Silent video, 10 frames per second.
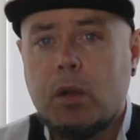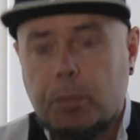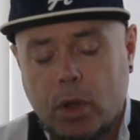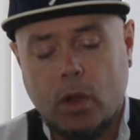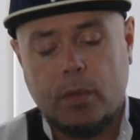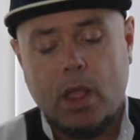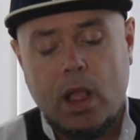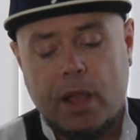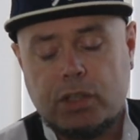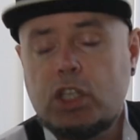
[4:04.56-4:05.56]
But
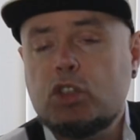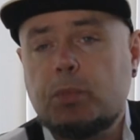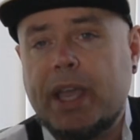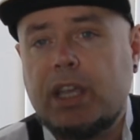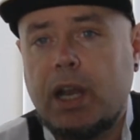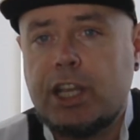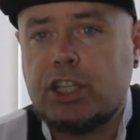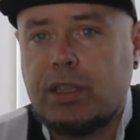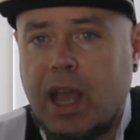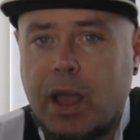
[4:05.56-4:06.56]
I've seen
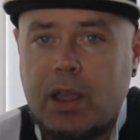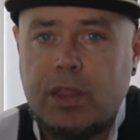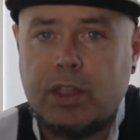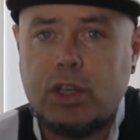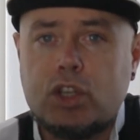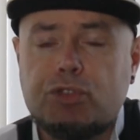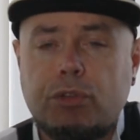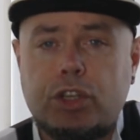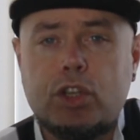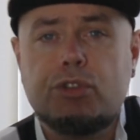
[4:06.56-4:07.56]
speculation that the
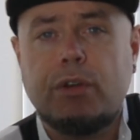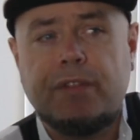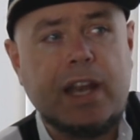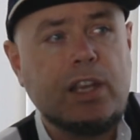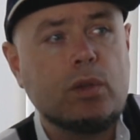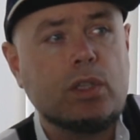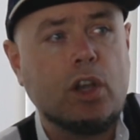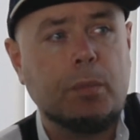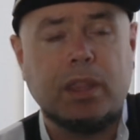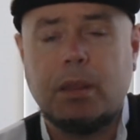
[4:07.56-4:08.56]
neutral venues
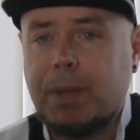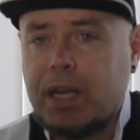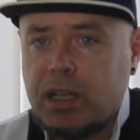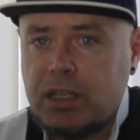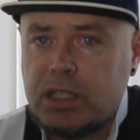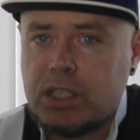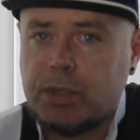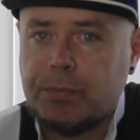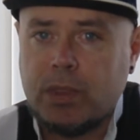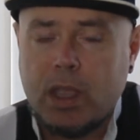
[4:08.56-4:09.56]
could be in the
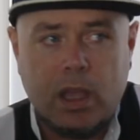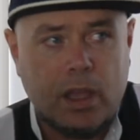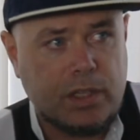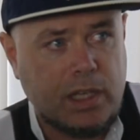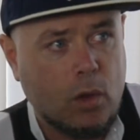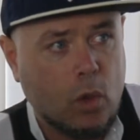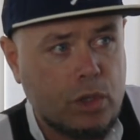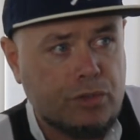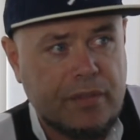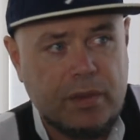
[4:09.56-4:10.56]
Midlands. I've seen
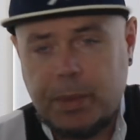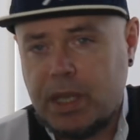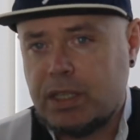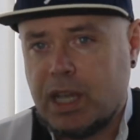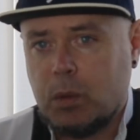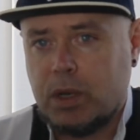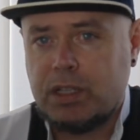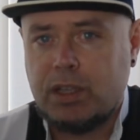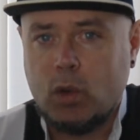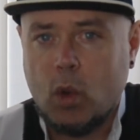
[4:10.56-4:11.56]
Old Trafford being
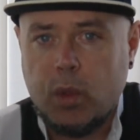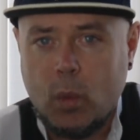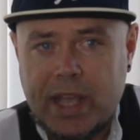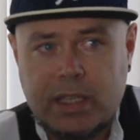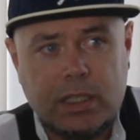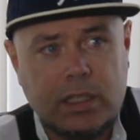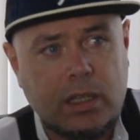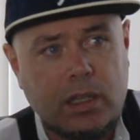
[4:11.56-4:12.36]
touted, the North West.